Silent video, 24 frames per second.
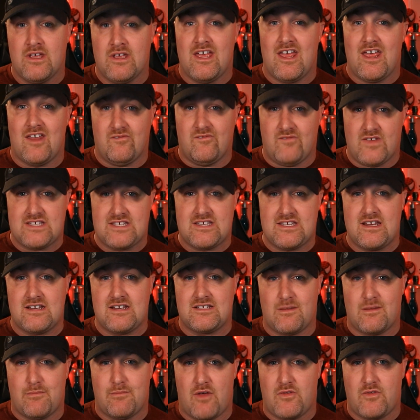and visiting
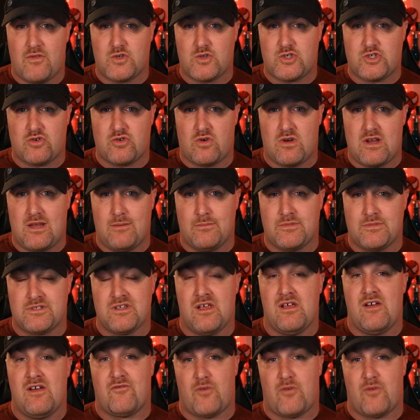some other streams
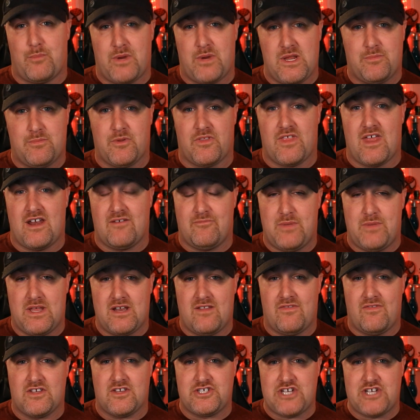from people that have been
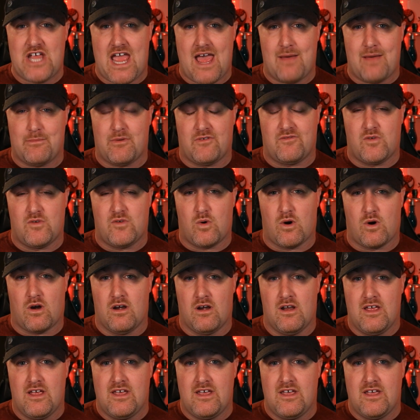in the chat before.